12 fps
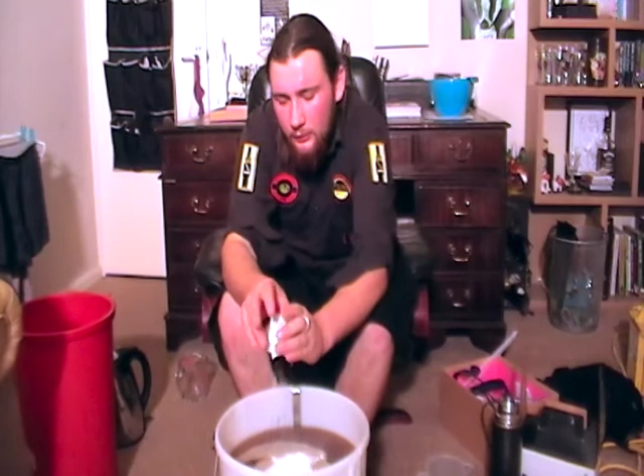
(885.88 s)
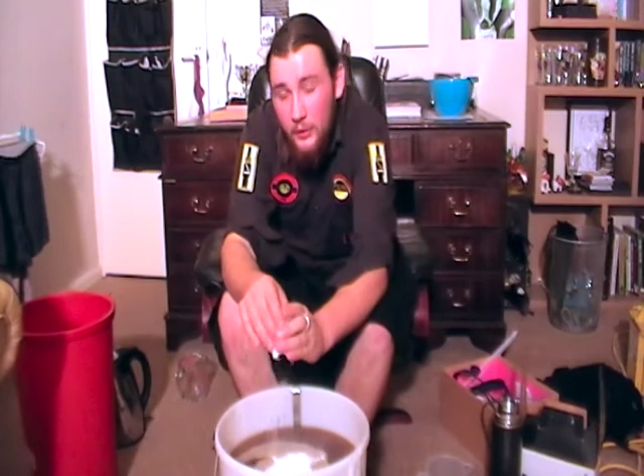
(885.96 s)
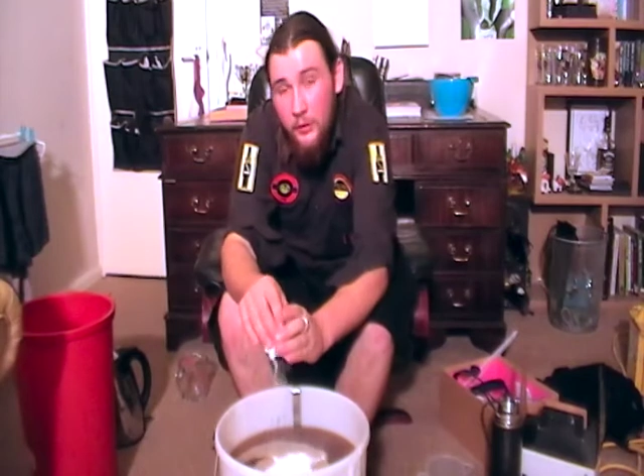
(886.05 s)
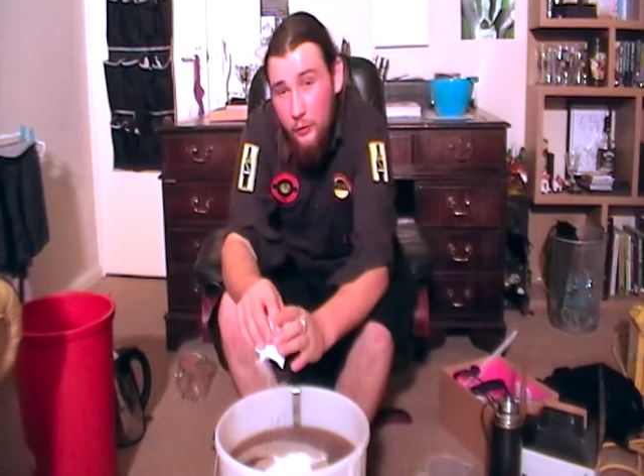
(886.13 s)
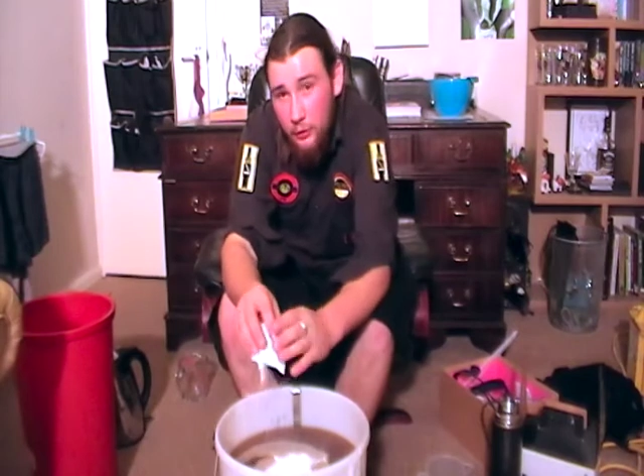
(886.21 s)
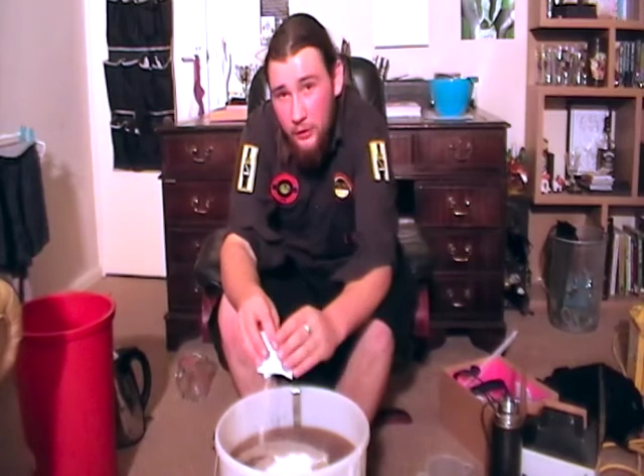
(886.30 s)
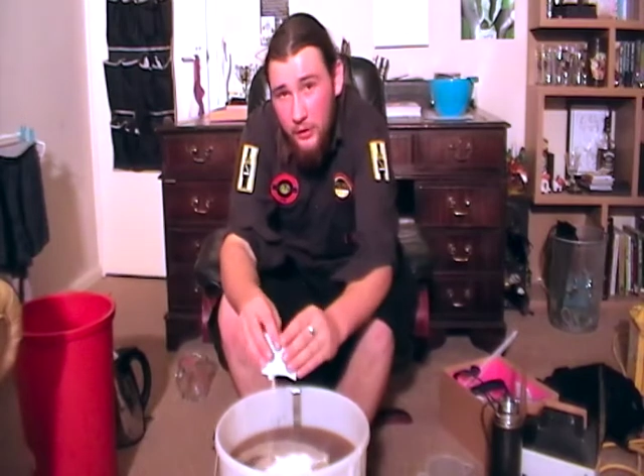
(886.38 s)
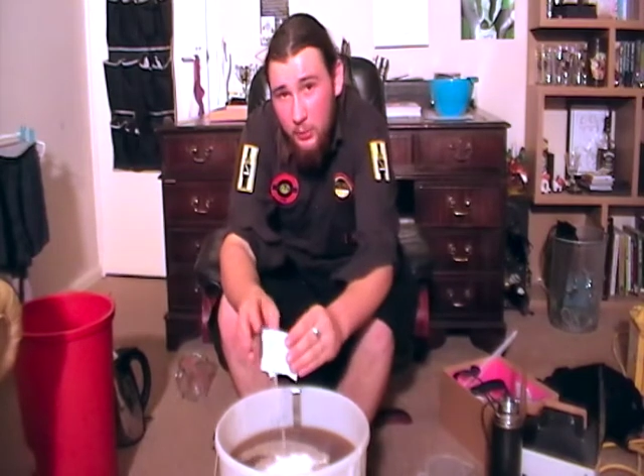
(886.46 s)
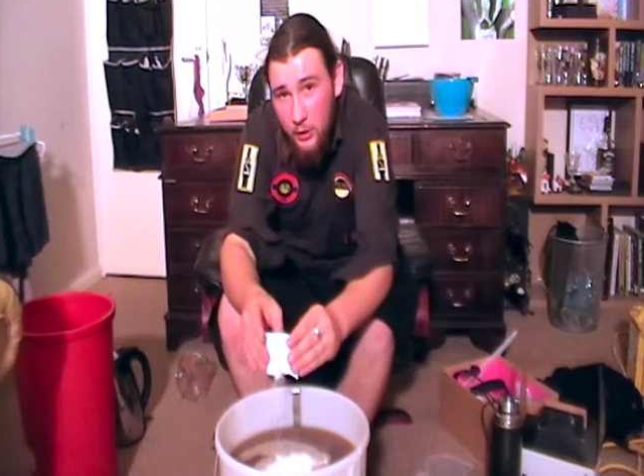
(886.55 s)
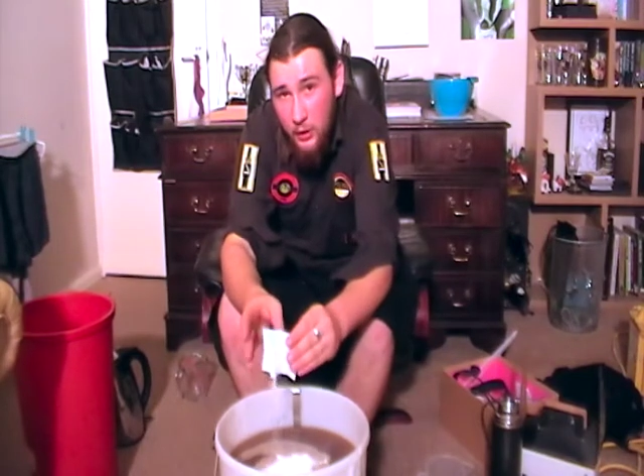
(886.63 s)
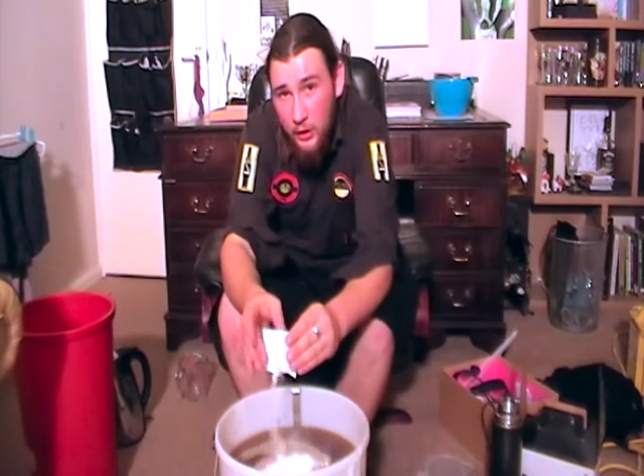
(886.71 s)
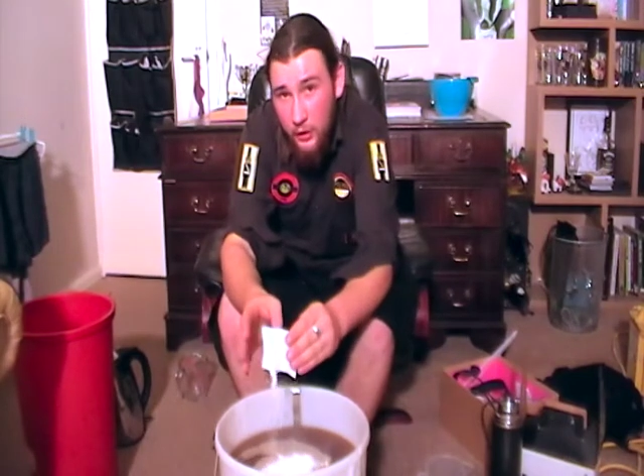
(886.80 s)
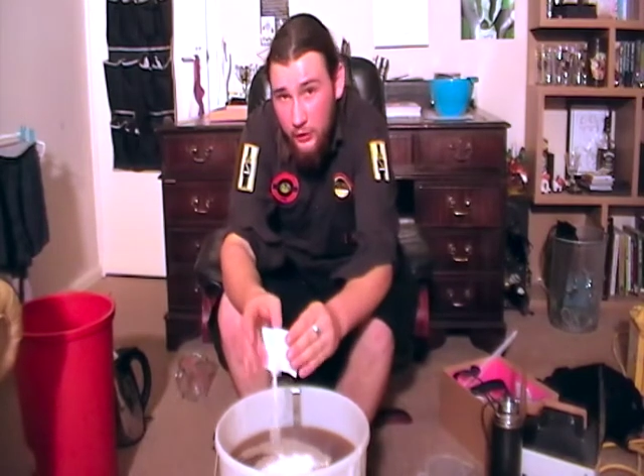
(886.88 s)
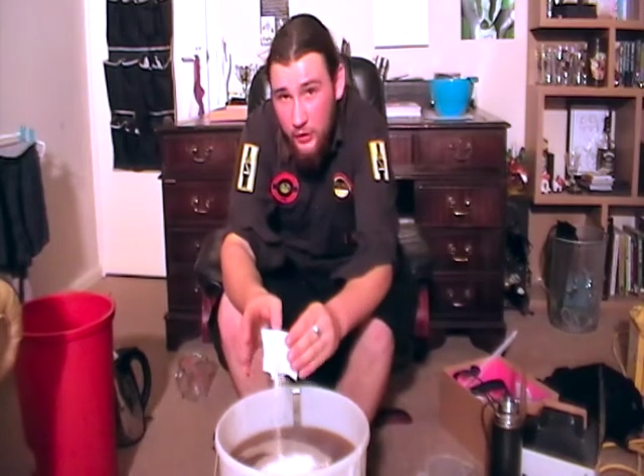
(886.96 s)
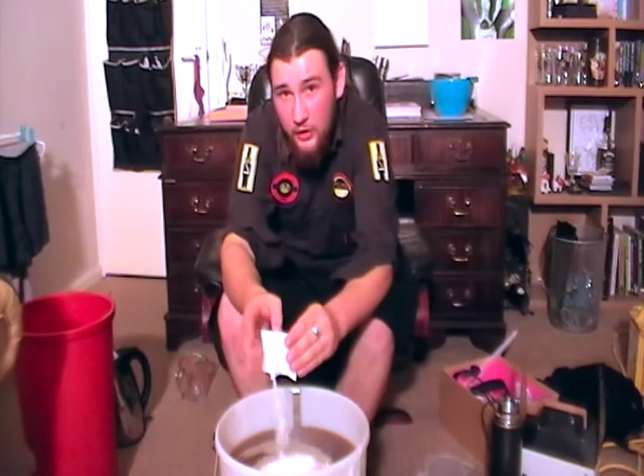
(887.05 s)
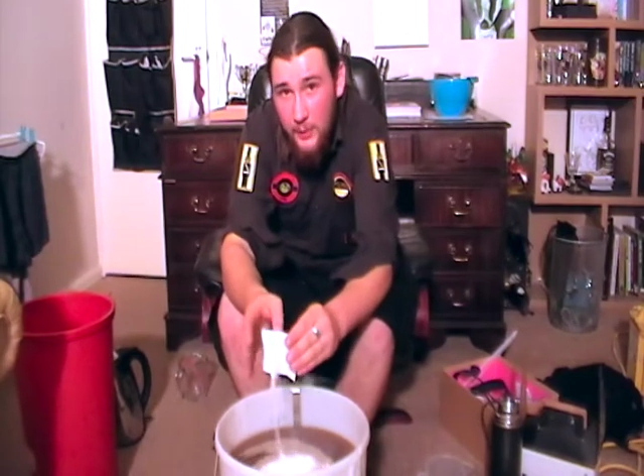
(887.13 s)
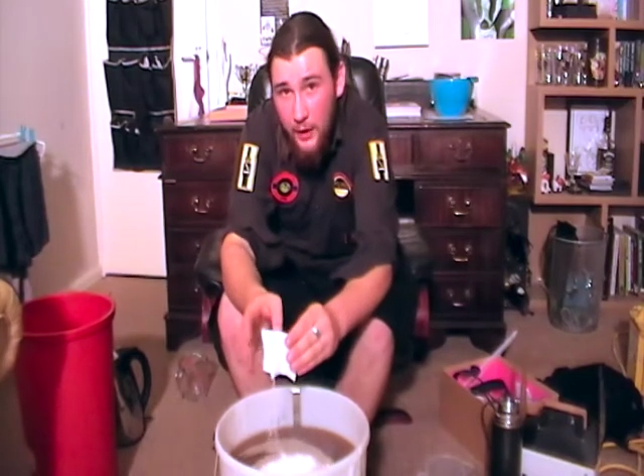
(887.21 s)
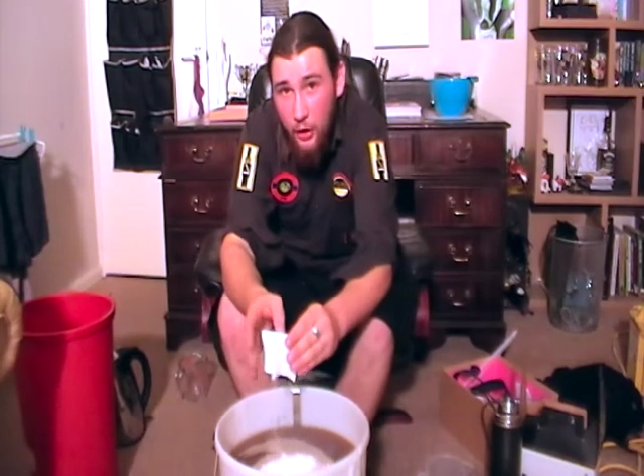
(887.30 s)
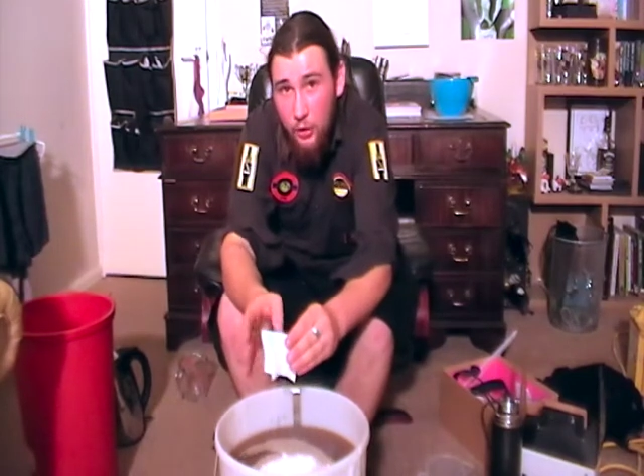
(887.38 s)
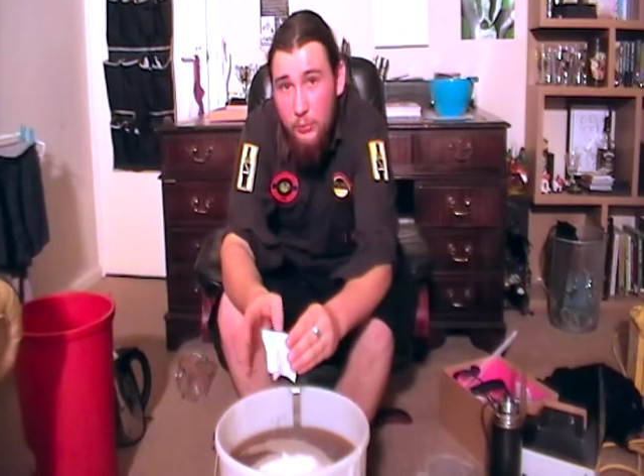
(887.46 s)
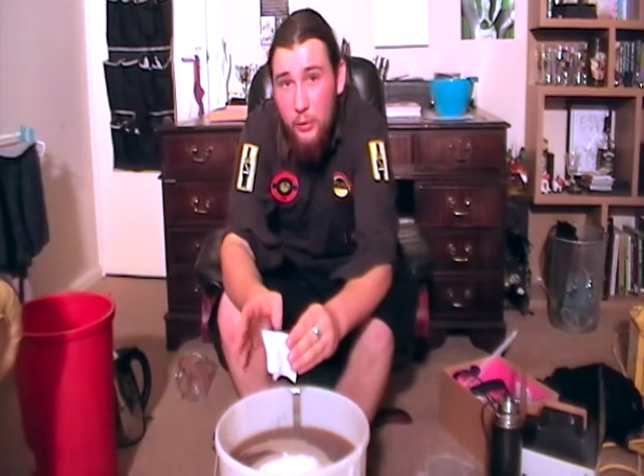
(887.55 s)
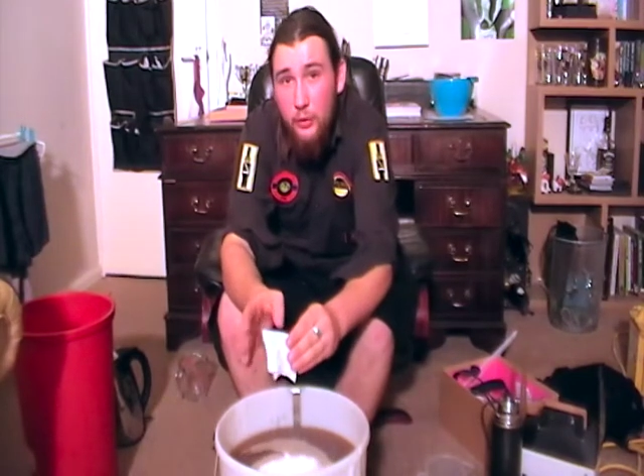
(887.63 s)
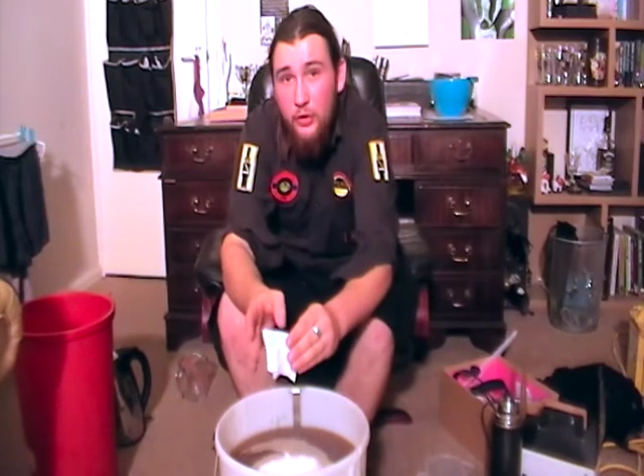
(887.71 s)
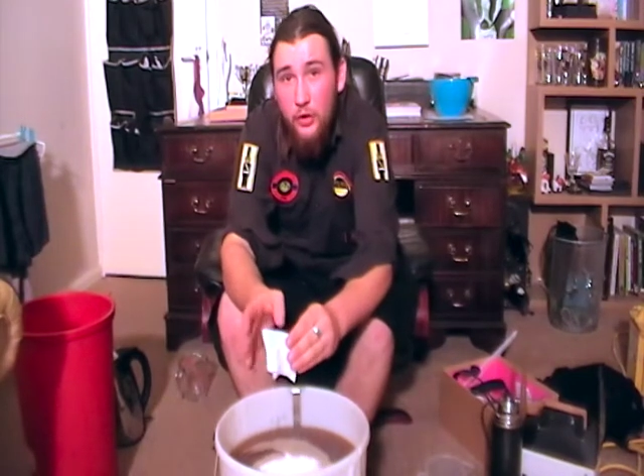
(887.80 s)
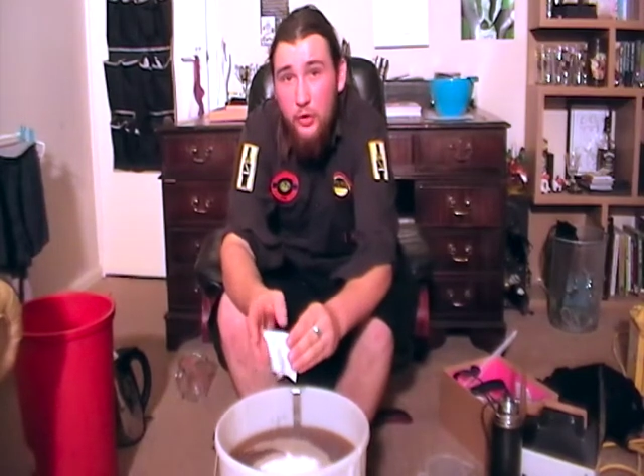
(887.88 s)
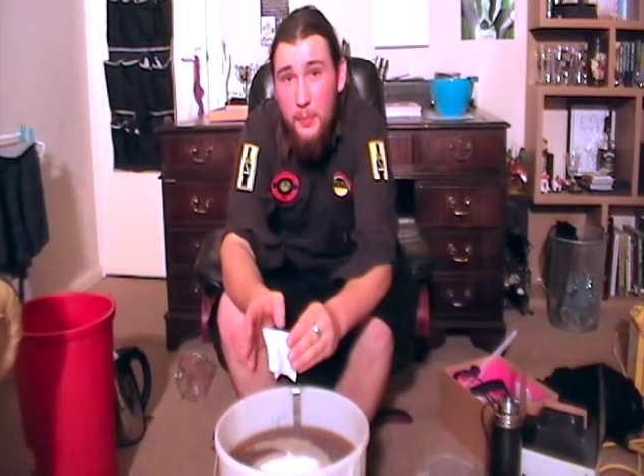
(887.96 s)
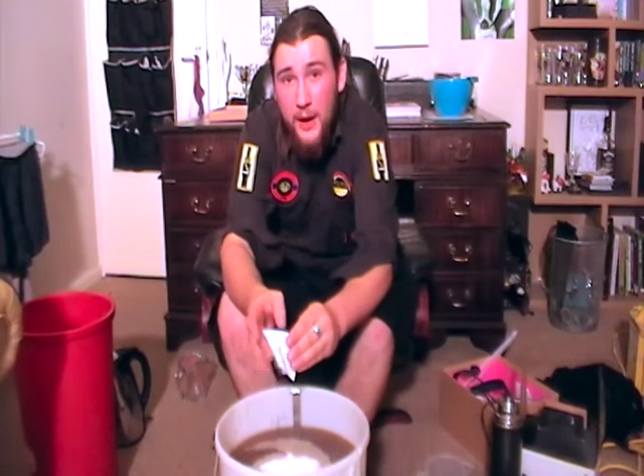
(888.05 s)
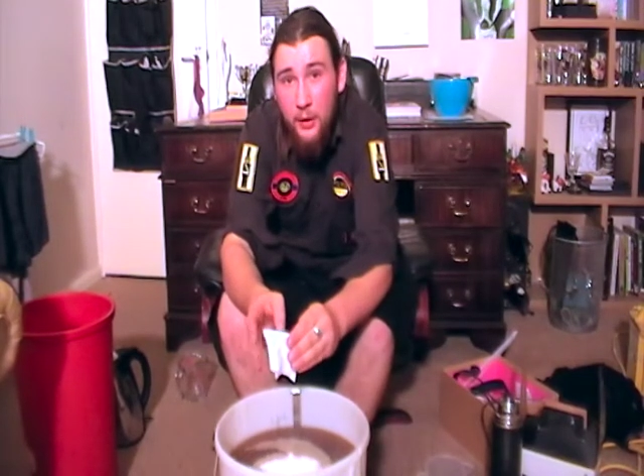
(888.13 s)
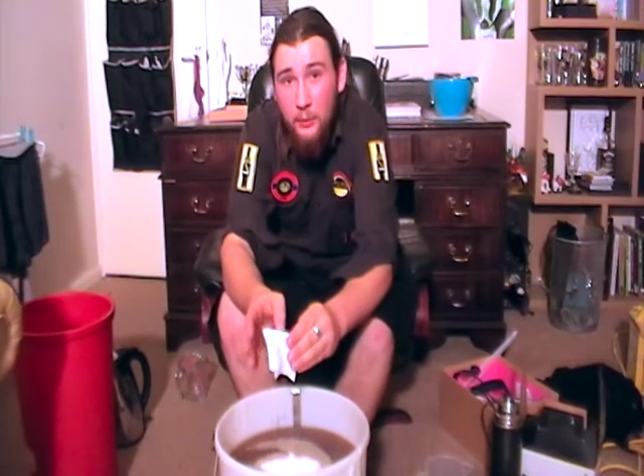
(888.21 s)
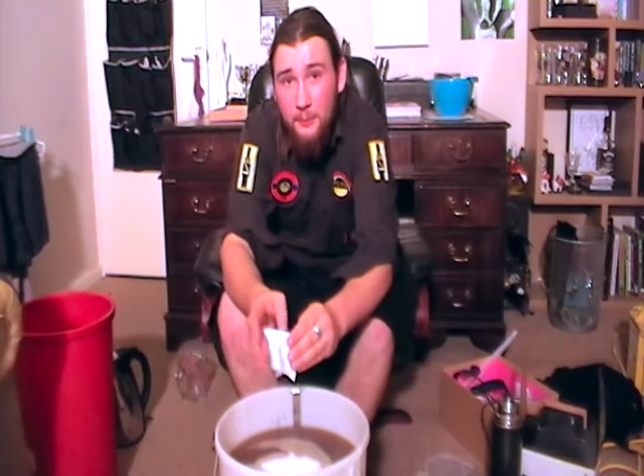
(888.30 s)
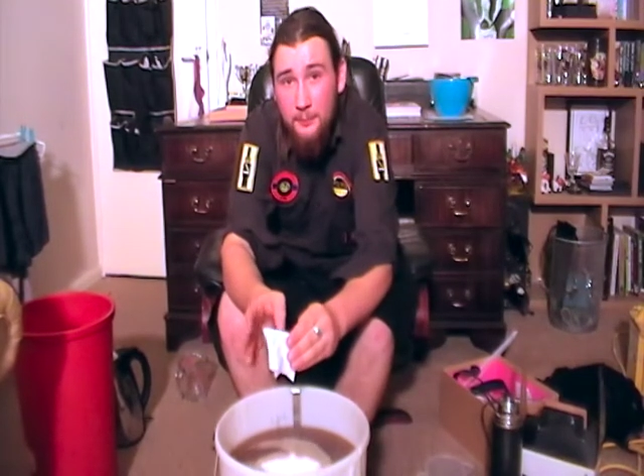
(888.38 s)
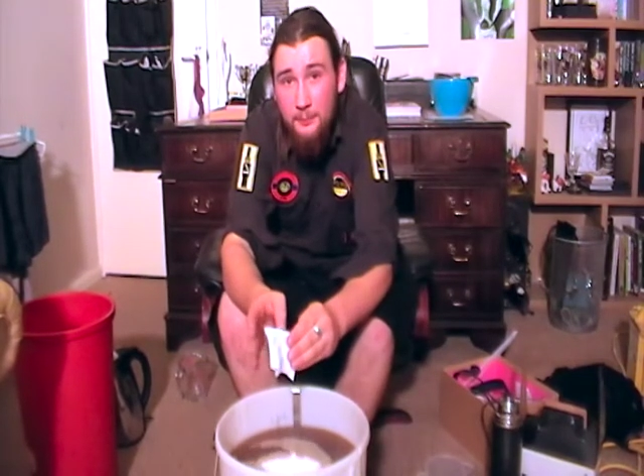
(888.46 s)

As I've already said, one of the nice things about homebrew is the smell.